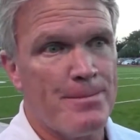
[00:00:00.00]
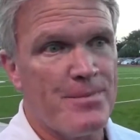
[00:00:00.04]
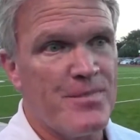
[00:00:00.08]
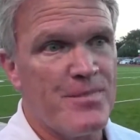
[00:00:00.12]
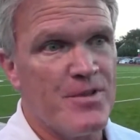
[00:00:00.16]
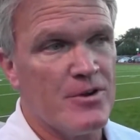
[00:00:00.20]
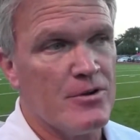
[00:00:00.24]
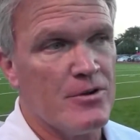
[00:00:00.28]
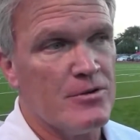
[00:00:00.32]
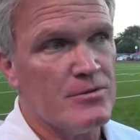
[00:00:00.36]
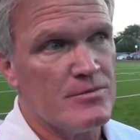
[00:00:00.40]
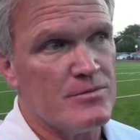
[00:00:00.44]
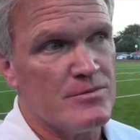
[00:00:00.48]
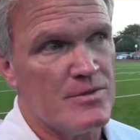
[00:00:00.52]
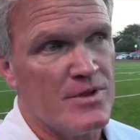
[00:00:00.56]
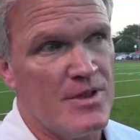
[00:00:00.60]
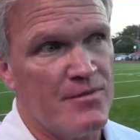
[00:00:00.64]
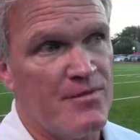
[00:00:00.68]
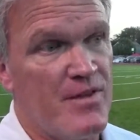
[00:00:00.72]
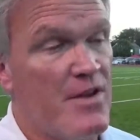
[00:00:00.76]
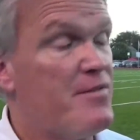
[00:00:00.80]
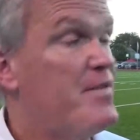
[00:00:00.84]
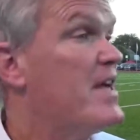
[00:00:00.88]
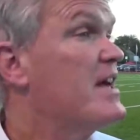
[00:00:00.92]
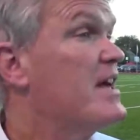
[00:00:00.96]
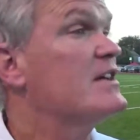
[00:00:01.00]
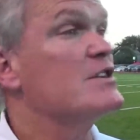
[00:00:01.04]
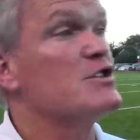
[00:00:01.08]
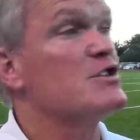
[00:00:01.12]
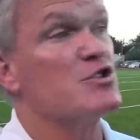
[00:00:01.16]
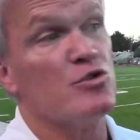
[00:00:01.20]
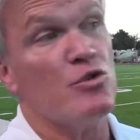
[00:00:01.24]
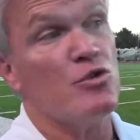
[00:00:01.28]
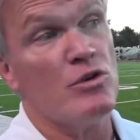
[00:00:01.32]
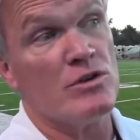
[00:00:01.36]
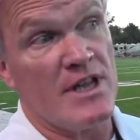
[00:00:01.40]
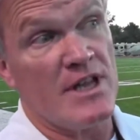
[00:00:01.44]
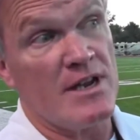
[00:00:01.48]
You know, if they can
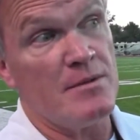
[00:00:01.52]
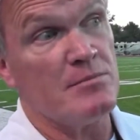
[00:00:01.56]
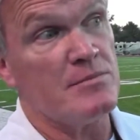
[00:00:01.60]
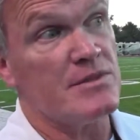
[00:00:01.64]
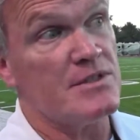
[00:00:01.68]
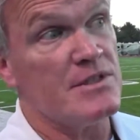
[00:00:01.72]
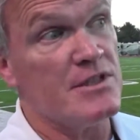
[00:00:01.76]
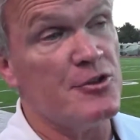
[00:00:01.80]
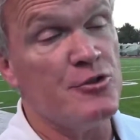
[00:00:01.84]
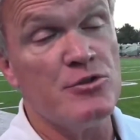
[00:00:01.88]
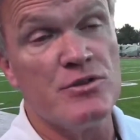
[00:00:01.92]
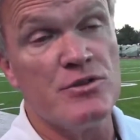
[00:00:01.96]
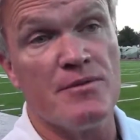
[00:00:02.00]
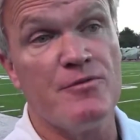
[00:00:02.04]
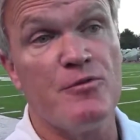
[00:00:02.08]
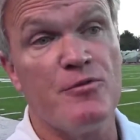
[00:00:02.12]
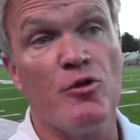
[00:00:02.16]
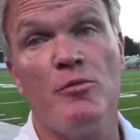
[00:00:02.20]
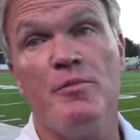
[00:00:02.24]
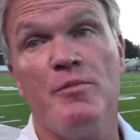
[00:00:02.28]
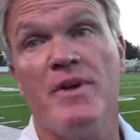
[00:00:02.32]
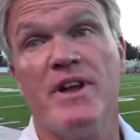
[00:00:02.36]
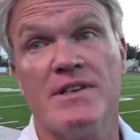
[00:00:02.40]
score, let them use up 4